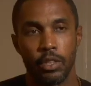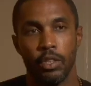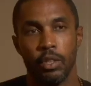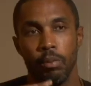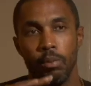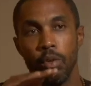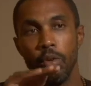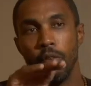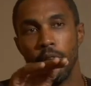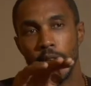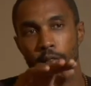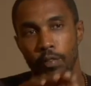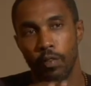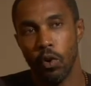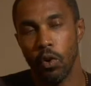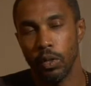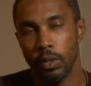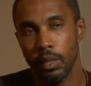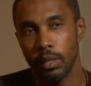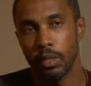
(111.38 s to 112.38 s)
that you're moving
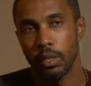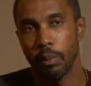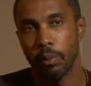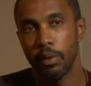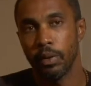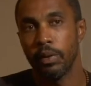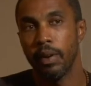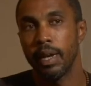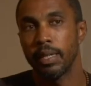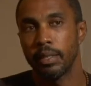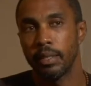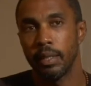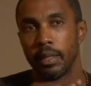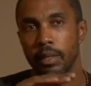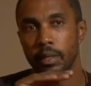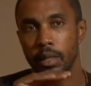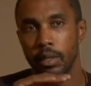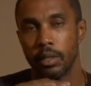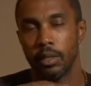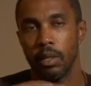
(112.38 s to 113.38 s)
forward, that you're
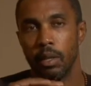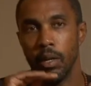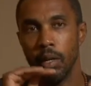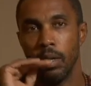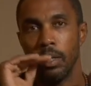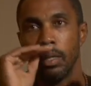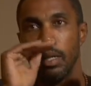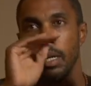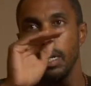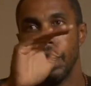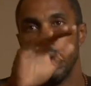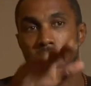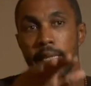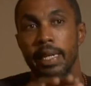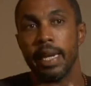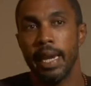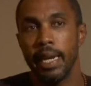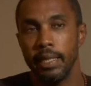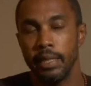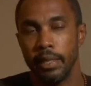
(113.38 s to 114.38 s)
progressing, that you're
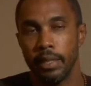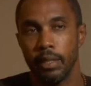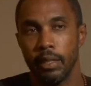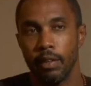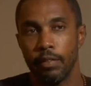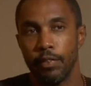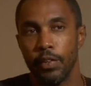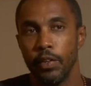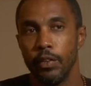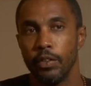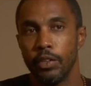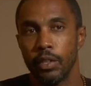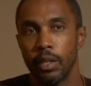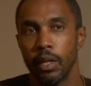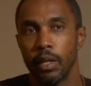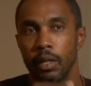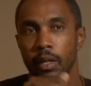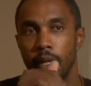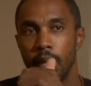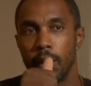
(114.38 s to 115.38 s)
engaging the
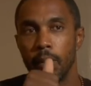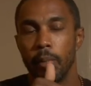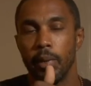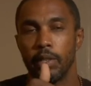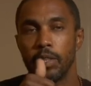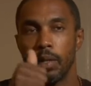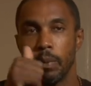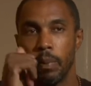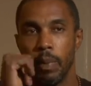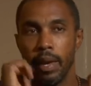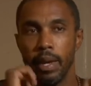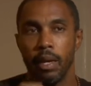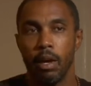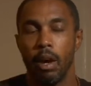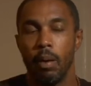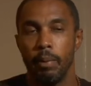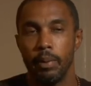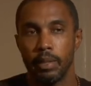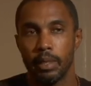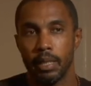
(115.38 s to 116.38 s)
future, but you're paying
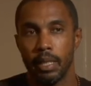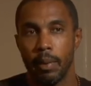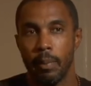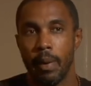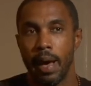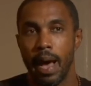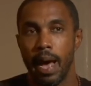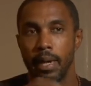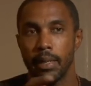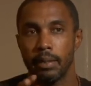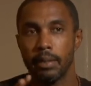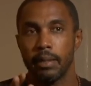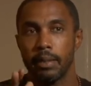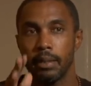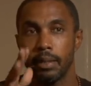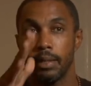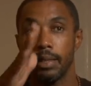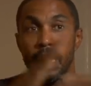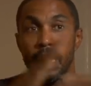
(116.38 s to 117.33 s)
homage to the past